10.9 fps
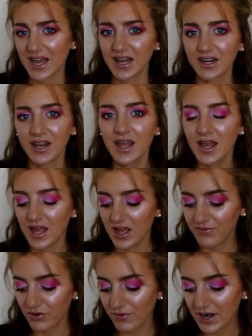And
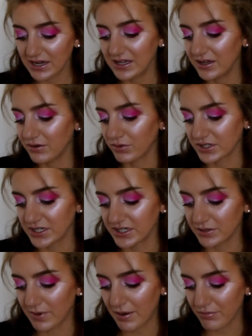if you're really wanting
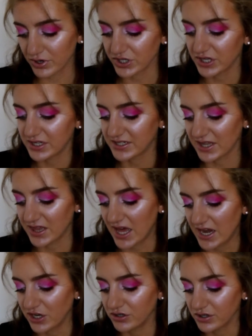to buy brushes
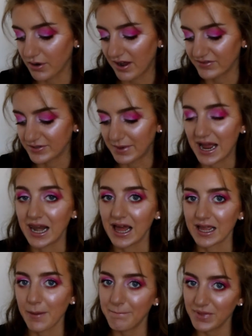then you don't have to buy
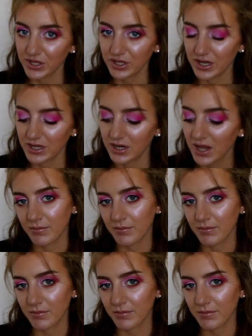like a billion.